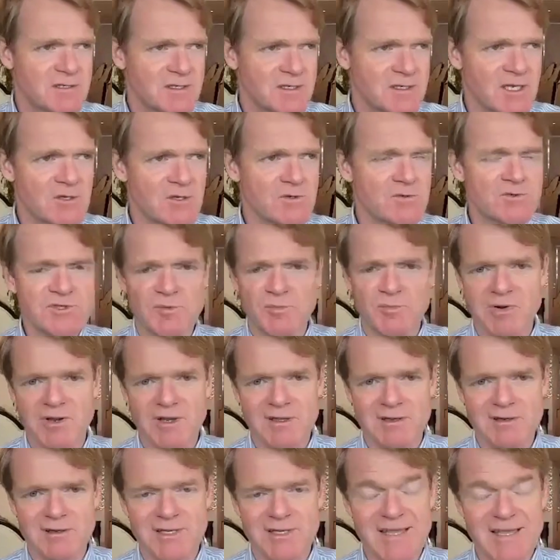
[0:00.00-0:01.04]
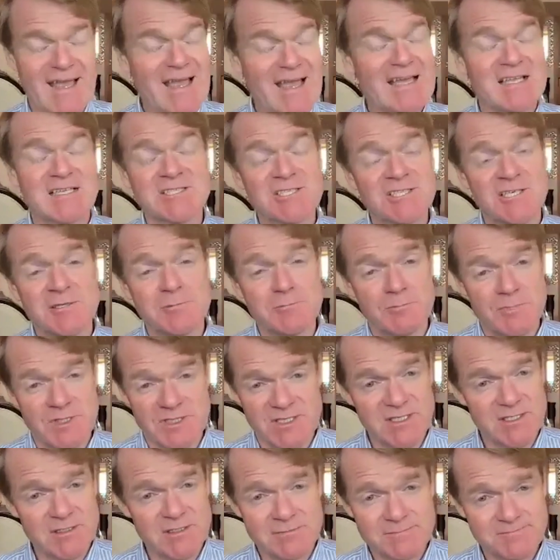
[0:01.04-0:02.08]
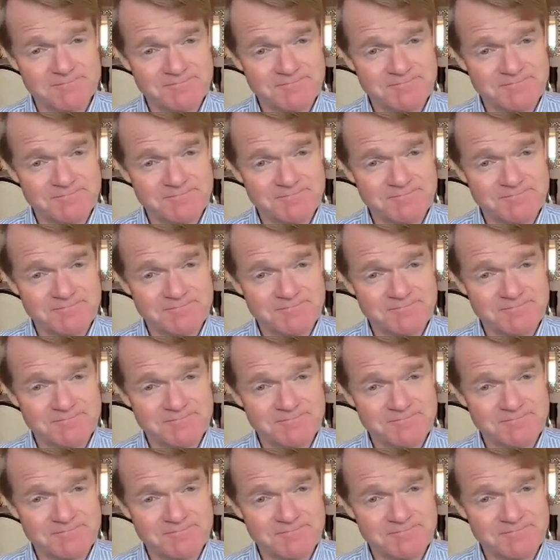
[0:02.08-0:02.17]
no supply, and cheap money,